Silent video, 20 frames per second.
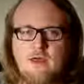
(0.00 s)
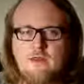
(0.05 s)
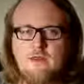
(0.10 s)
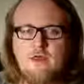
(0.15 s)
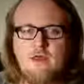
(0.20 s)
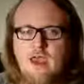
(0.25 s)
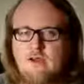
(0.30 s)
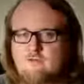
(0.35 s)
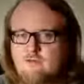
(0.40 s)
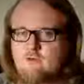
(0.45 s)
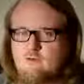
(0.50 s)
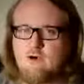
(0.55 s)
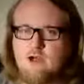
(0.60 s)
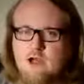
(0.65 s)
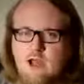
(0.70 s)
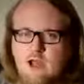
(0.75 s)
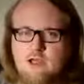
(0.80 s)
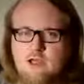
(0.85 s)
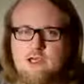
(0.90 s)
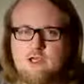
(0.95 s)
than everyone
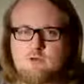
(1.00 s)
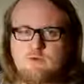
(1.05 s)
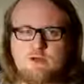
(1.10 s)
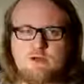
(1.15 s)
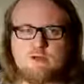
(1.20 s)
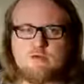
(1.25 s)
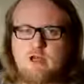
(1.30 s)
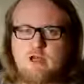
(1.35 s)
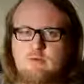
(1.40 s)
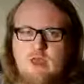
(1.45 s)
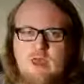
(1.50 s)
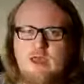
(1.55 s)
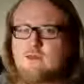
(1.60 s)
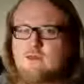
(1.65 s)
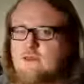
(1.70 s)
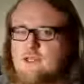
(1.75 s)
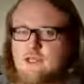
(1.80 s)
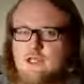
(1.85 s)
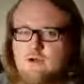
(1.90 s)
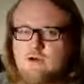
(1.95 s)
else where you can
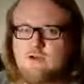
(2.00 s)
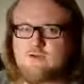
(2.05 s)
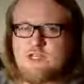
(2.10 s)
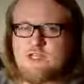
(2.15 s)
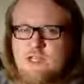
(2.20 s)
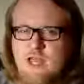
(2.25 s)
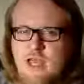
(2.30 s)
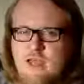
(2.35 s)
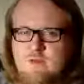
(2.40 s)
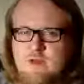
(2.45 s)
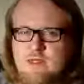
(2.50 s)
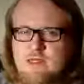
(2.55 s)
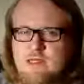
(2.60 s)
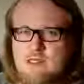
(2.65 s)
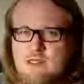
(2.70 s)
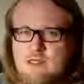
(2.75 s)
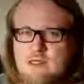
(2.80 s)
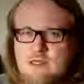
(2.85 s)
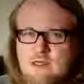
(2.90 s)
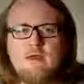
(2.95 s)
make these sort of
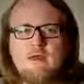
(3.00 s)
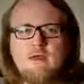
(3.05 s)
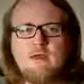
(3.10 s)
statements?